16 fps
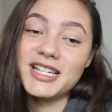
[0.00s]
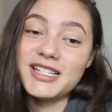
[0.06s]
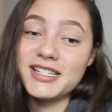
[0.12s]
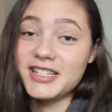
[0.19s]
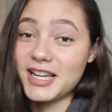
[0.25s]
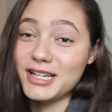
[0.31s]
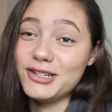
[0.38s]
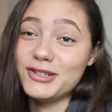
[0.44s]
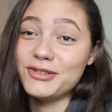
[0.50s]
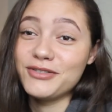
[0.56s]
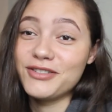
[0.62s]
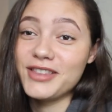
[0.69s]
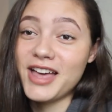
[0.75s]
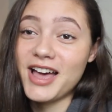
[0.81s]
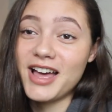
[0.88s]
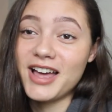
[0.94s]
stay tuned
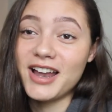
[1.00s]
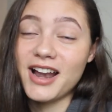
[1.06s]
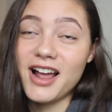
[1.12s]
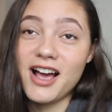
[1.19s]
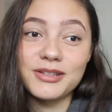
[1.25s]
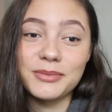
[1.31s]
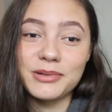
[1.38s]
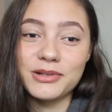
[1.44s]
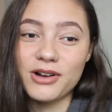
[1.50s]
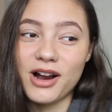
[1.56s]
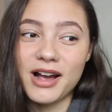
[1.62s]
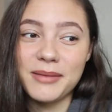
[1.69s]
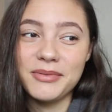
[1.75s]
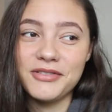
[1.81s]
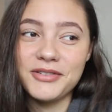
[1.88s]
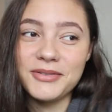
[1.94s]
for that.
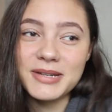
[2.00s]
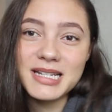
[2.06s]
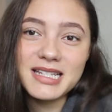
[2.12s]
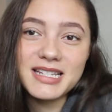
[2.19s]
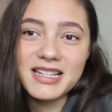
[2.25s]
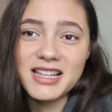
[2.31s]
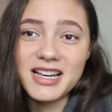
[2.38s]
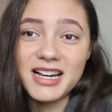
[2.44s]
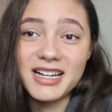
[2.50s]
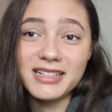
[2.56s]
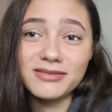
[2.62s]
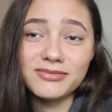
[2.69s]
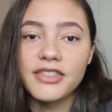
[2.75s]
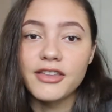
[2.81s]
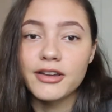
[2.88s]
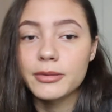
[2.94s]
Subscribe if you want to see
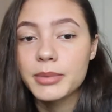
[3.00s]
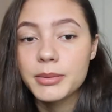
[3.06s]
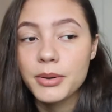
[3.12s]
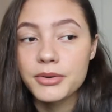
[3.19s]
that. And then I'll be